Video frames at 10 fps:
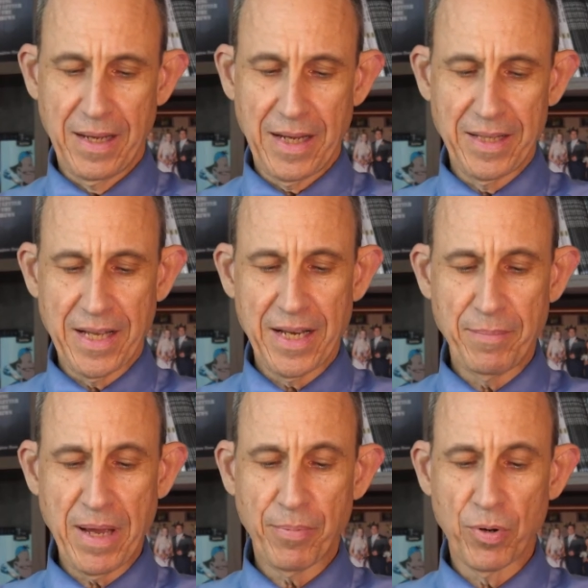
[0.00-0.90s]
and that he
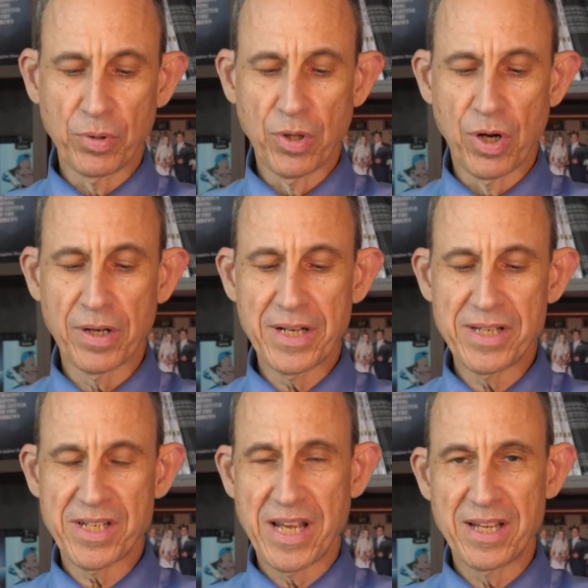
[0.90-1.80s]
may prolong
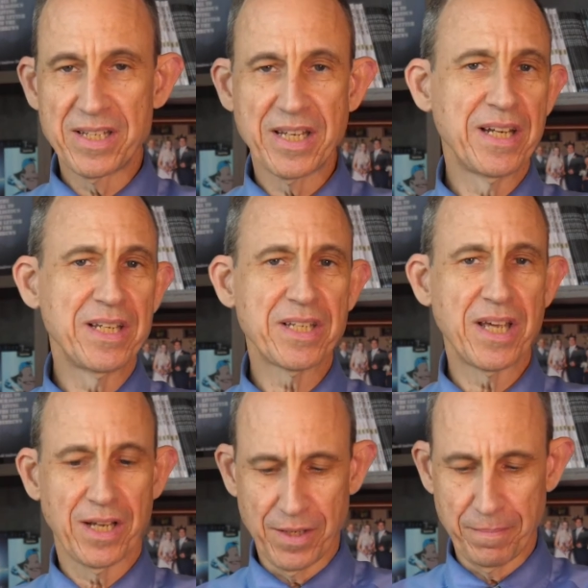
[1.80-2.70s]
his days in his
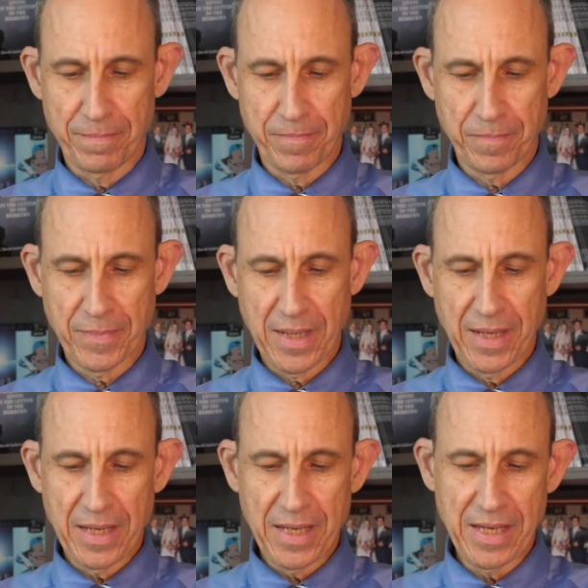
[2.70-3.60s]
kingdom,
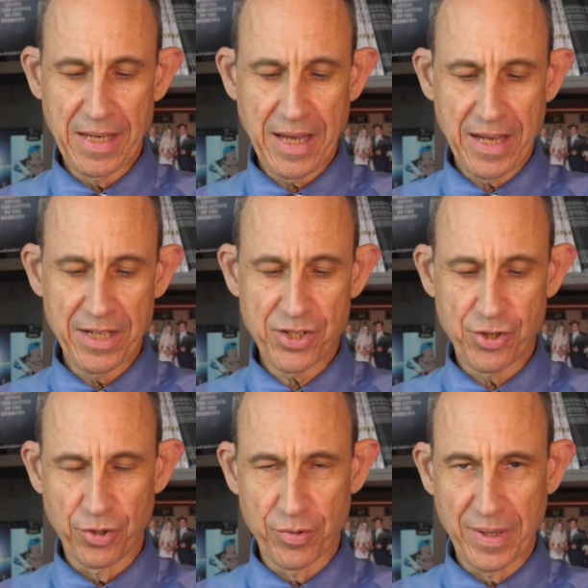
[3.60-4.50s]
he and his
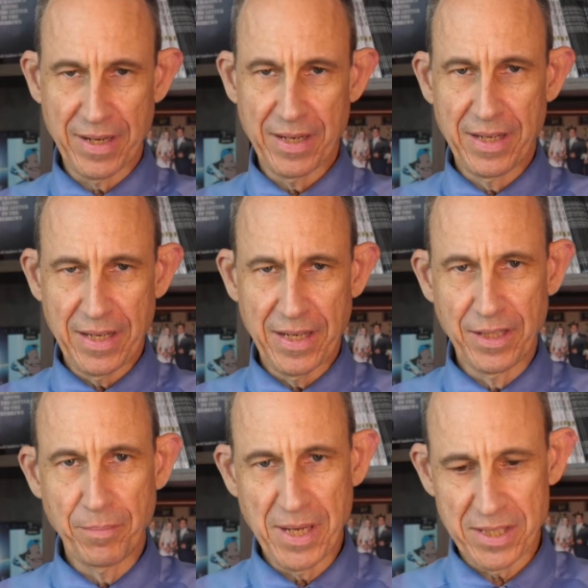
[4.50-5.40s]
children in
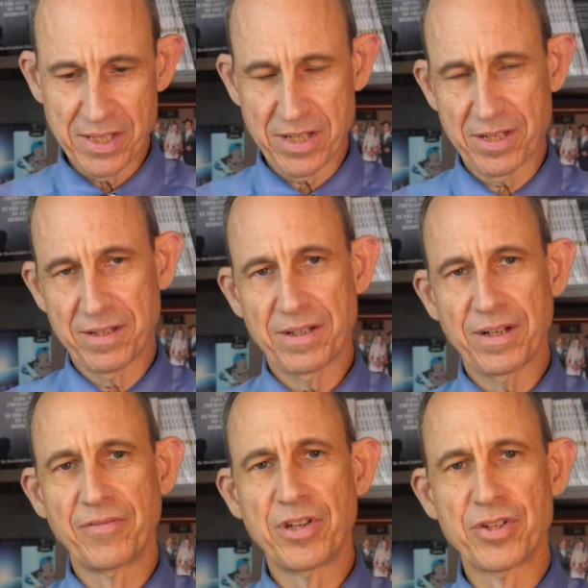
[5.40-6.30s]
the midst
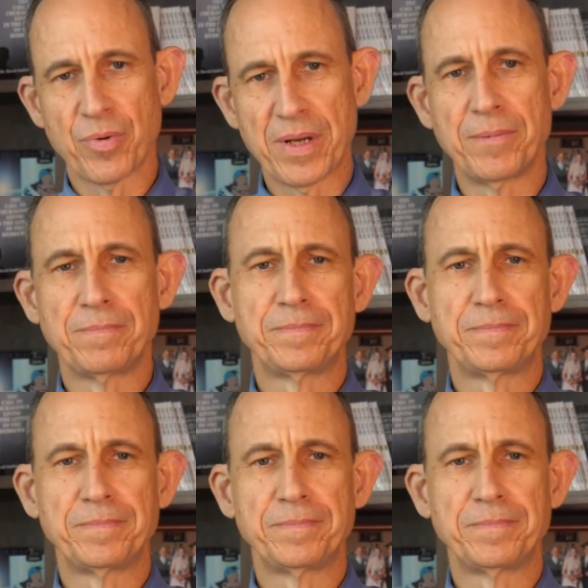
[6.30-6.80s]
of Israel.